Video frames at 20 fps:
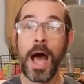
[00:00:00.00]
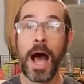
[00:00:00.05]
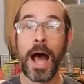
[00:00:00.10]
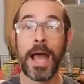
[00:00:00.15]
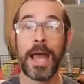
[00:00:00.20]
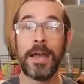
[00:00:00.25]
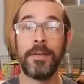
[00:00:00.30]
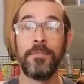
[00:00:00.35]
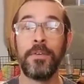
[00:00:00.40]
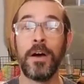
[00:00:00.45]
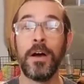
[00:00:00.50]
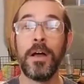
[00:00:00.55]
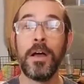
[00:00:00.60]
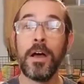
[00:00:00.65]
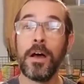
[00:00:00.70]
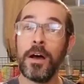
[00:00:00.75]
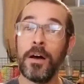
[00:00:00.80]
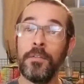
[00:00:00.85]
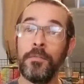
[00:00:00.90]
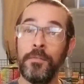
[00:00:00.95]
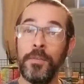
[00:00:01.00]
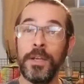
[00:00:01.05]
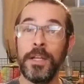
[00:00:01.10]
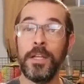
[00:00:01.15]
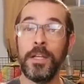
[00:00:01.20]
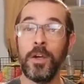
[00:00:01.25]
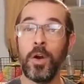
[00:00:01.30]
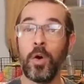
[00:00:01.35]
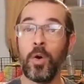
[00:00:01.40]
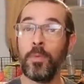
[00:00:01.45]
I have a
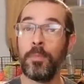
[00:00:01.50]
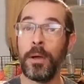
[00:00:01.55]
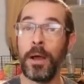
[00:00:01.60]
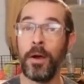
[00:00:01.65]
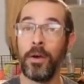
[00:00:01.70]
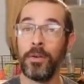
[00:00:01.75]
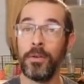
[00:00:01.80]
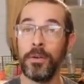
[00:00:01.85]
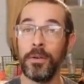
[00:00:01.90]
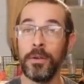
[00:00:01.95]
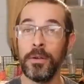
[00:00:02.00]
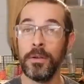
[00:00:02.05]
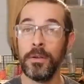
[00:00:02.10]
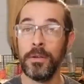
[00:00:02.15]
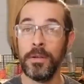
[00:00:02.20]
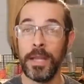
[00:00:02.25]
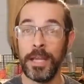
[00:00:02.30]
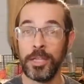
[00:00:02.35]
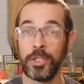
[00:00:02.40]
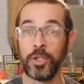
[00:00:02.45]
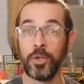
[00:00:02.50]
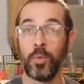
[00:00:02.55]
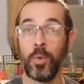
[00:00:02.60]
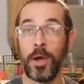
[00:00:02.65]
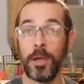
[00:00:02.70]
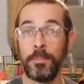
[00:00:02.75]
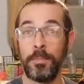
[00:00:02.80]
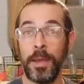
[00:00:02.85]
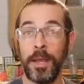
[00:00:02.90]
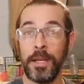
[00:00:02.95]
video about
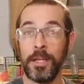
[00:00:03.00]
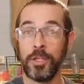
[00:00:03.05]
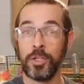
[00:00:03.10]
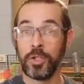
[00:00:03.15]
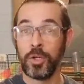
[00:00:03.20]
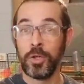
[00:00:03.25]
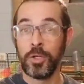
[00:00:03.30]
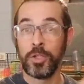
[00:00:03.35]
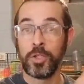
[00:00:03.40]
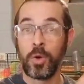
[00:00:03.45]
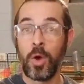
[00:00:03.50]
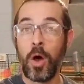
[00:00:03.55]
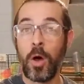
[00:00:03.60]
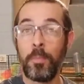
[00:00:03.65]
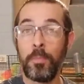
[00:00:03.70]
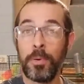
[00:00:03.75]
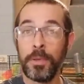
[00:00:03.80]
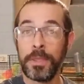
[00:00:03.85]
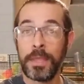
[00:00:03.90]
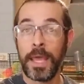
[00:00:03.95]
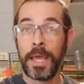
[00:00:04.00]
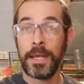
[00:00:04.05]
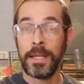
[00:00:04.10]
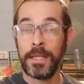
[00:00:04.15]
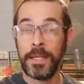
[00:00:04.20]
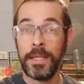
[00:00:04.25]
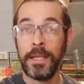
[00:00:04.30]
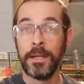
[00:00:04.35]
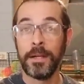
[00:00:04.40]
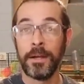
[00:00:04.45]
nationwide pet insurance, so I'll put that
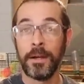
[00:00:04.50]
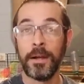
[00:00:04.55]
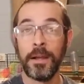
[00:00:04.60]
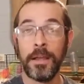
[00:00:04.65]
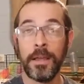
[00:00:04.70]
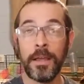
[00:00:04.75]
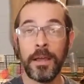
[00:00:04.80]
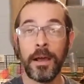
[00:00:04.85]
here.